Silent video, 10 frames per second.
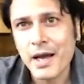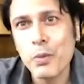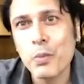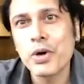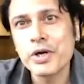
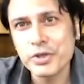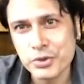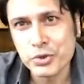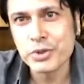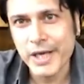I wanted
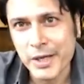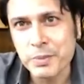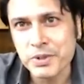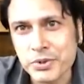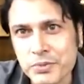to do that
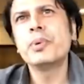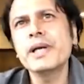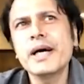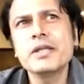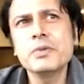with you.
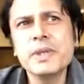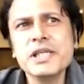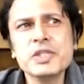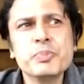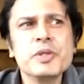But
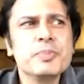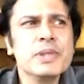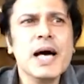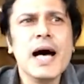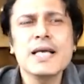otherwise,
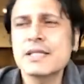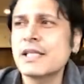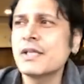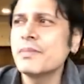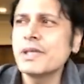people are
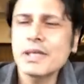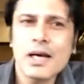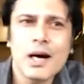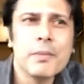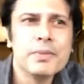asking me,
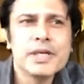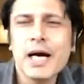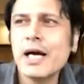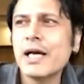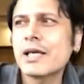ke ab
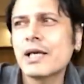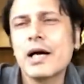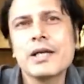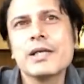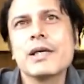kya hai,
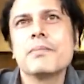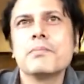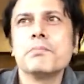kya nahi hai.